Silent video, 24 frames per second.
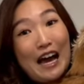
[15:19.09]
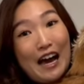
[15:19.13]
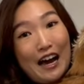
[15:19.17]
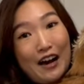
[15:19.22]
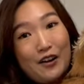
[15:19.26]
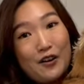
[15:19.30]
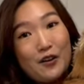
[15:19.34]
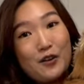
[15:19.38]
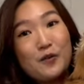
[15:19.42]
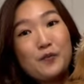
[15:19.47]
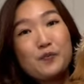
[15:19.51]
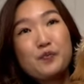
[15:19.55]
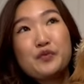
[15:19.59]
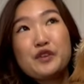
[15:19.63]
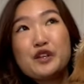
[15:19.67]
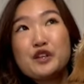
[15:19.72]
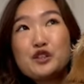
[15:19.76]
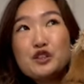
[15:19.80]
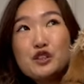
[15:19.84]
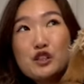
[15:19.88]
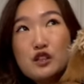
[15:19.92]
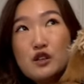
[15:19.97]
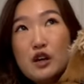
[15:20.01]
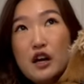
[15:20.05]
there
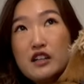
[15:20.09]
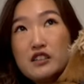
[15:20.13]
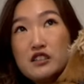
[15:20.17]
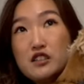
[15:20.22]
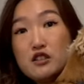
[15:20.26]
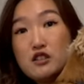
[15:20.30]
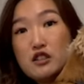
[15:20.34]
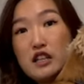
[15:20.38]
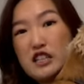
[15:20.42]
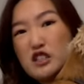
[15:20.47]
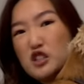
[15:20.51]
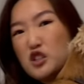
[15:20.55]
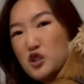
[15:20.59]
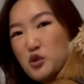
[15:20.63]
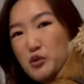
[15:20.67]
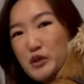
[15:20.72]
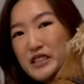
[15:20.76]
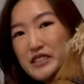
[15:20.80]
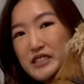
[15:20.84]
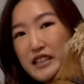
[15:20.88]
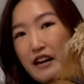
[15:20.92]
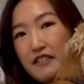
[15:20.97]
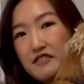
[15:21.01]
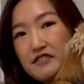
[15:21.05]
are so
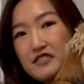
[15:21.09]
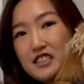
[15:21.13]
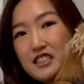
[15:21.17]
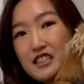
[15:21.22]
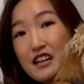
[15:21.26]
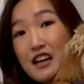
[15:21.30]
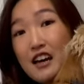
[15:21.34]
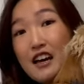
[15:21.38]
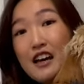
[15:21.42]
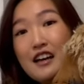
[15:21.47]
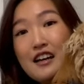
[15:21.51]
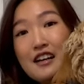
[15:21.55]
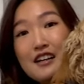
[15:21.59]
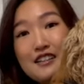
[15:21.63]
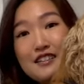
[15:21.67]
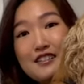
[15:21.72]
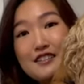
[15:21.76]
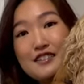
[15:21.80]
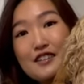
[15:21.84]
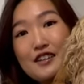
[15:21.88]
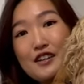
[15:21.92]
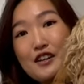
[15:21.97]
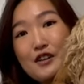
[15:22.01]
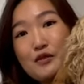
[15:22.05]
many storage.